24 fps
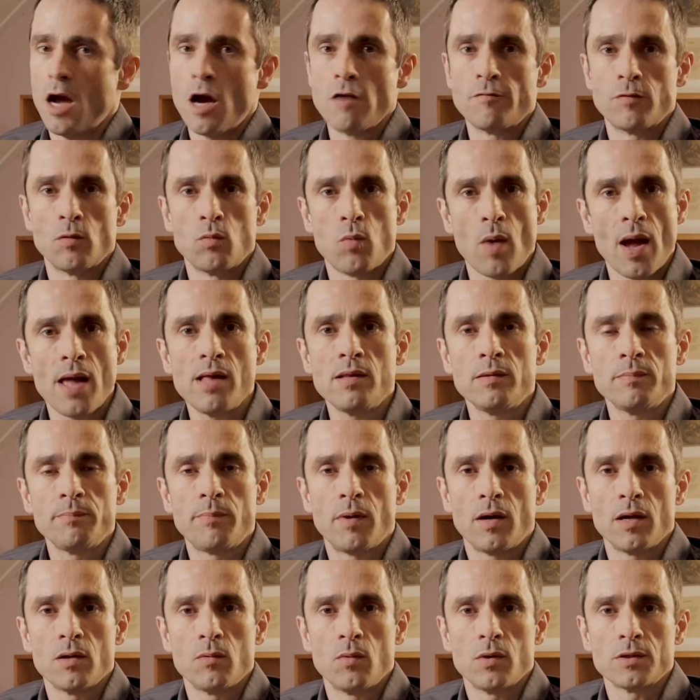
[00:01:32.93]
overwhelmed
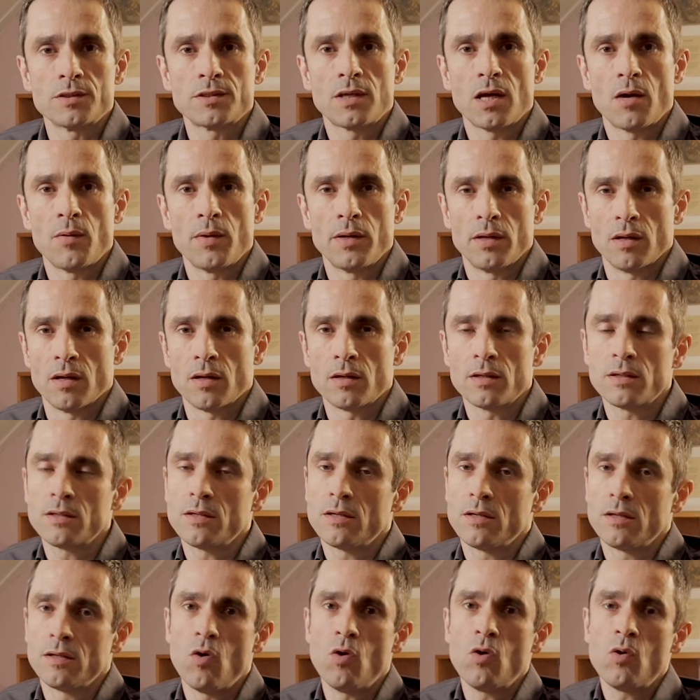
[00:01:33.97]
by what's going
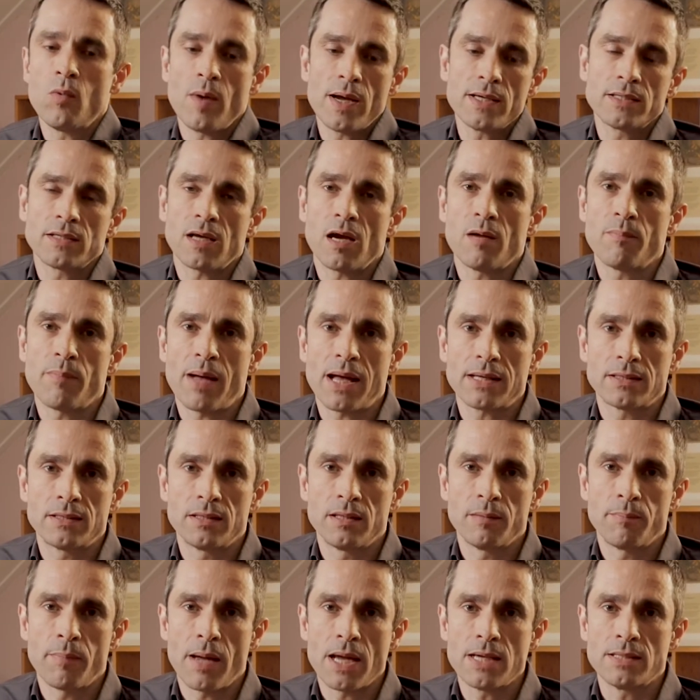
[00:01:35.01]
on, always go back to
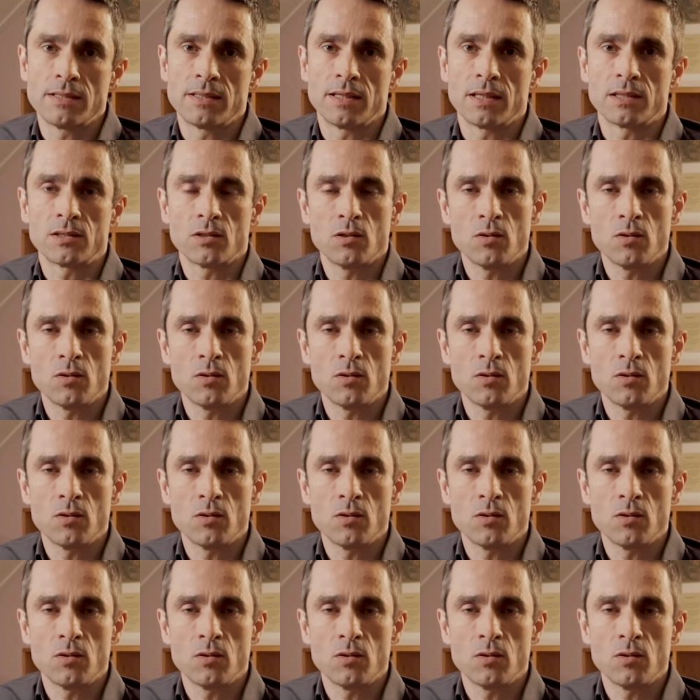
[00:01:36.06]
the basics.